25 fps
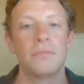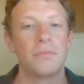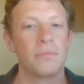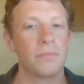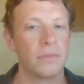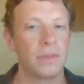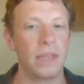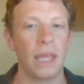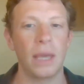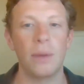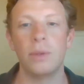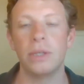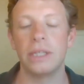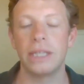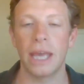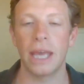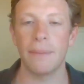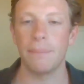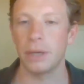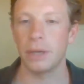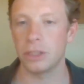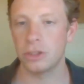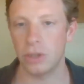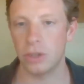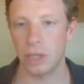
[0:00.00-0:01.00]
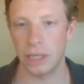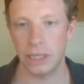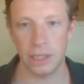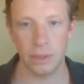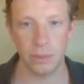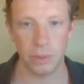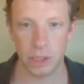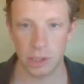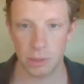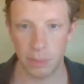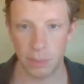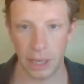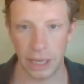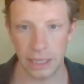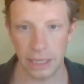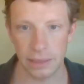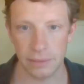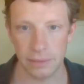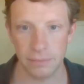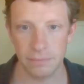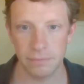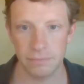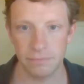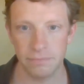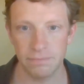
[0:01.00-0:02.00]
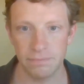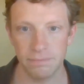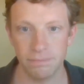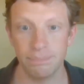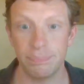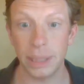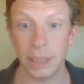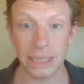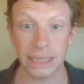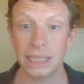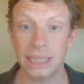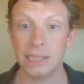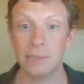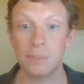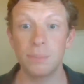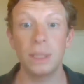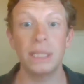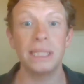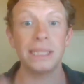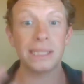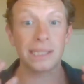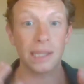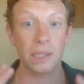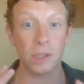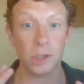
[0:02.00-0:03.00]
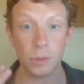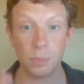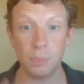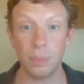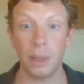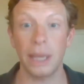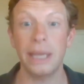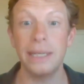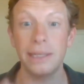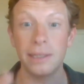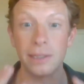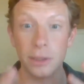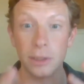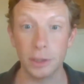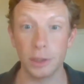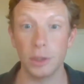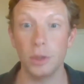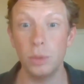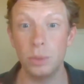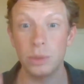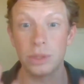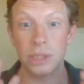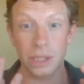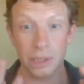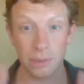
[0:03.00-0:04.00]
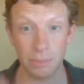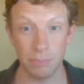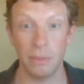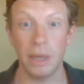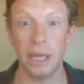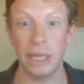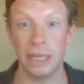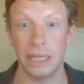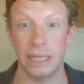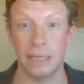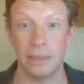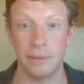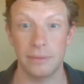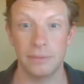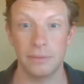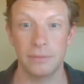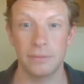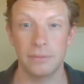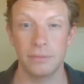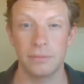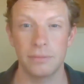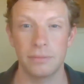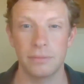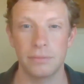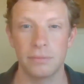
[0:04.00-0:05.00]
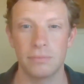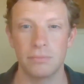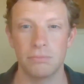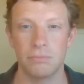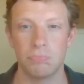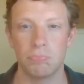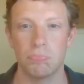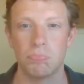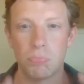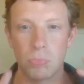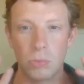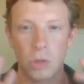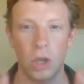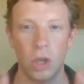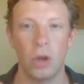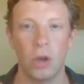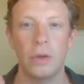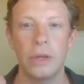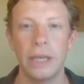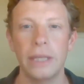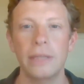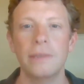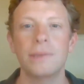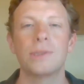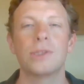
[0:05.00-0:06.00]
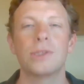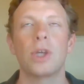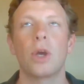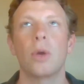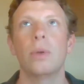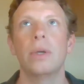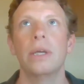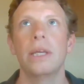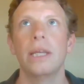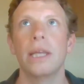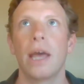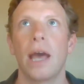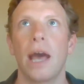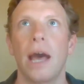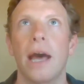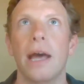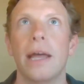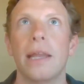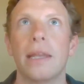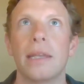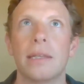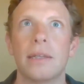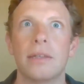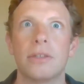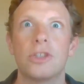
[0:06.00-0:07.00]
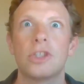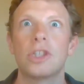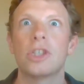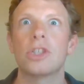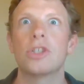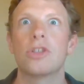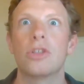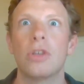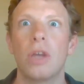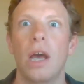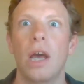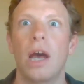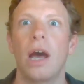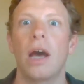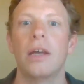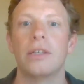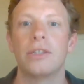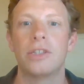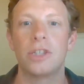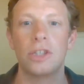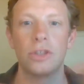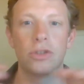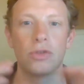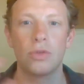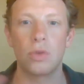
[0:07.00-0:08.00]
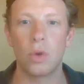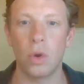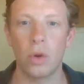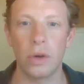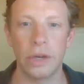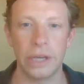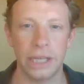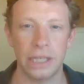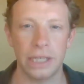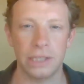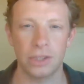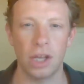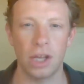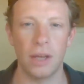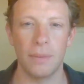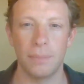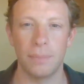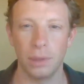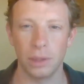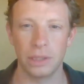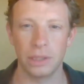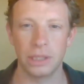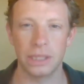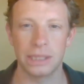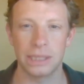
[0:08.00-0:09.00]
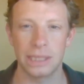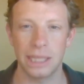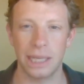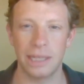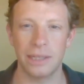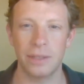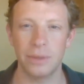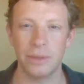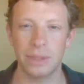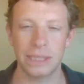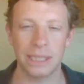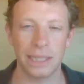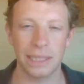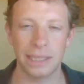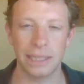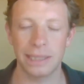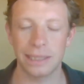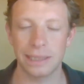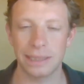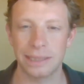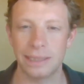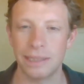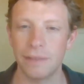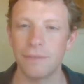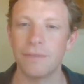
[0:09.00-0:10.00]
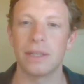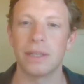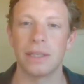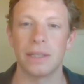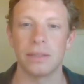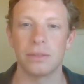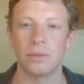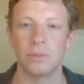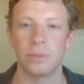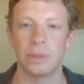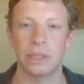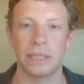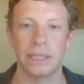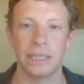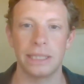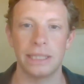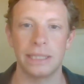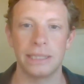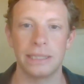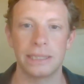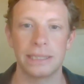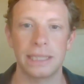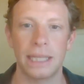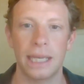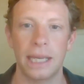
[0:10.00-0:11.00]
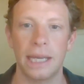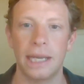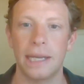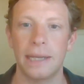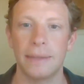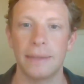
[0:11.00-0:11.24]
they would get by trading with Spain. But this means that Spain loses money. Okay, so just to draw an example, because I know it's a little difficult with these,